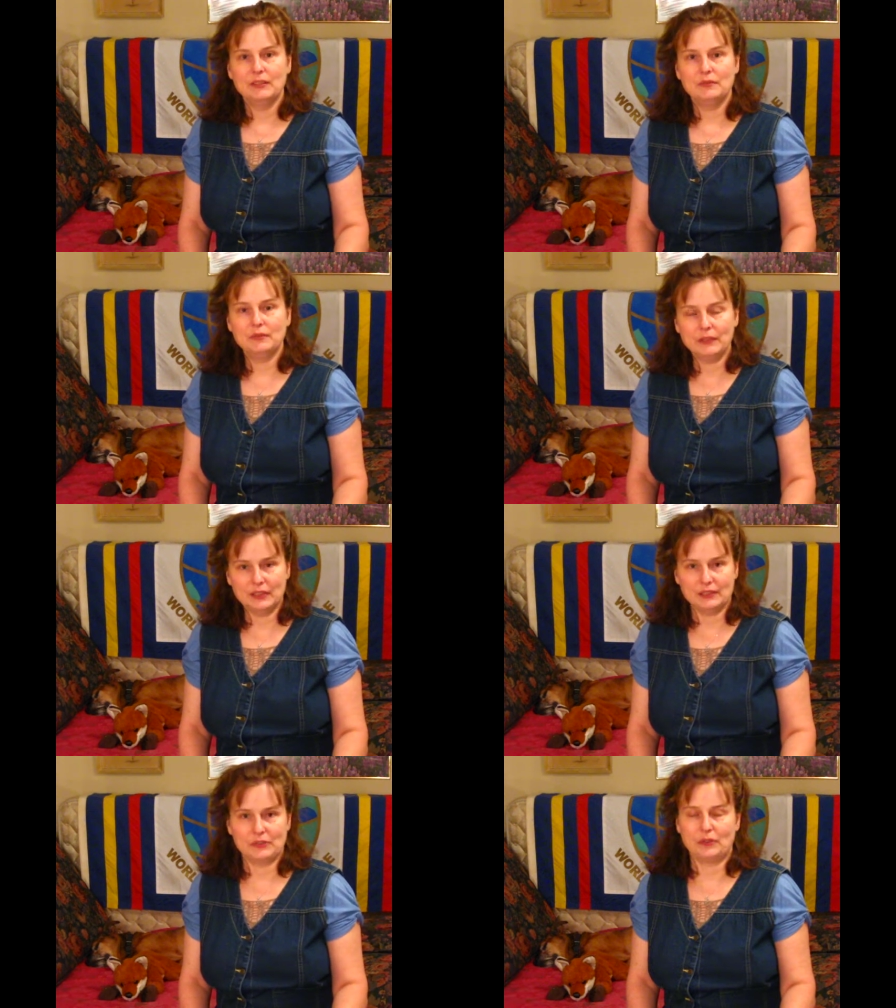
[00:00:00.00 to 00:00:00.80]

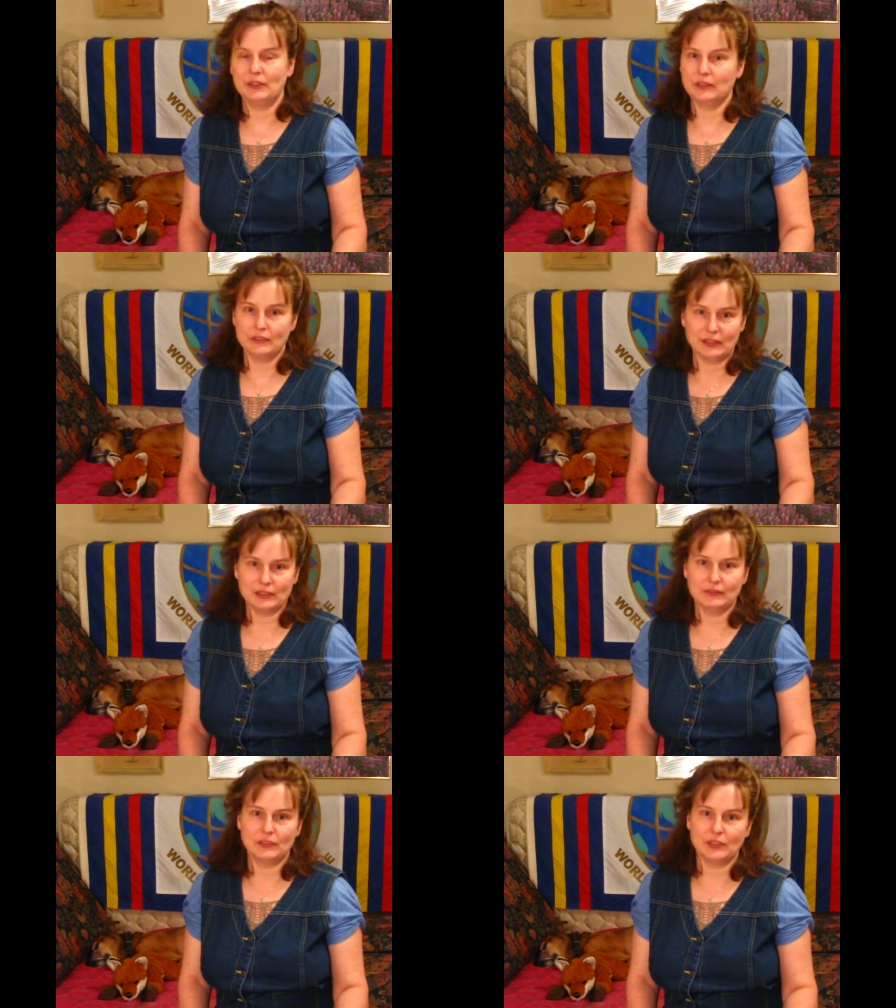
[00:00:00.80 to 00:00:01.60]
fears or their
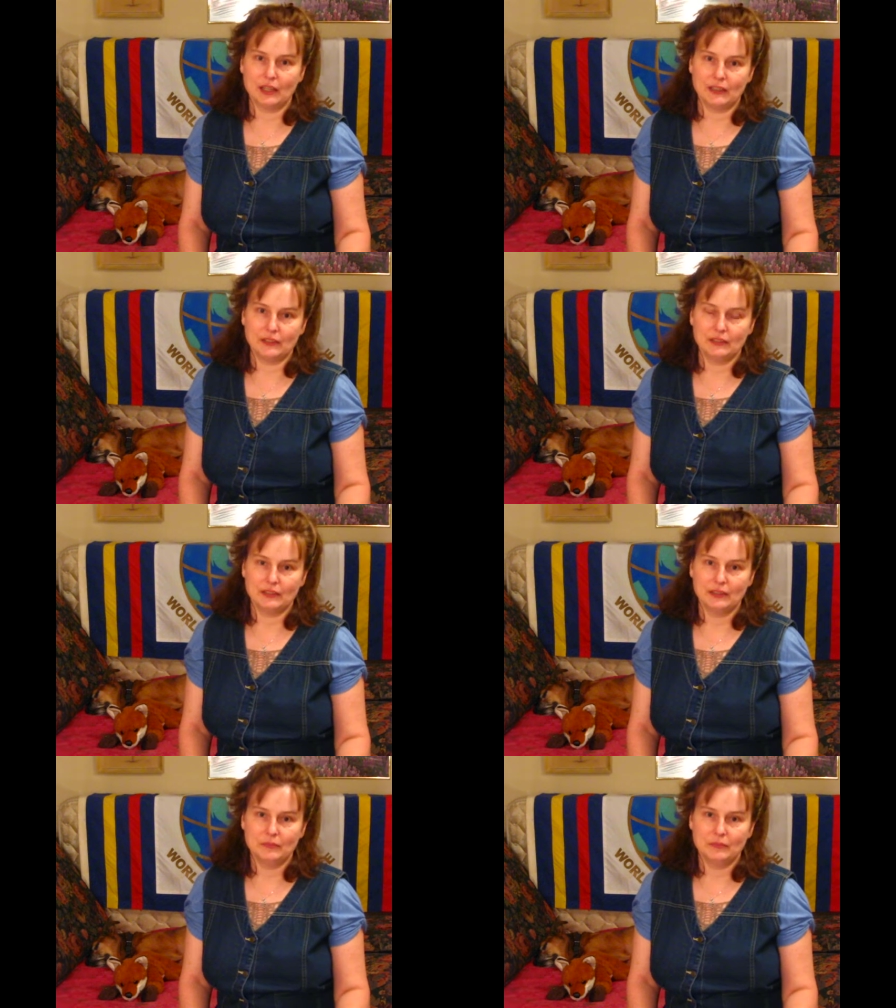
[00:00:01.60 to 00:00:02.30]
aggressive desires.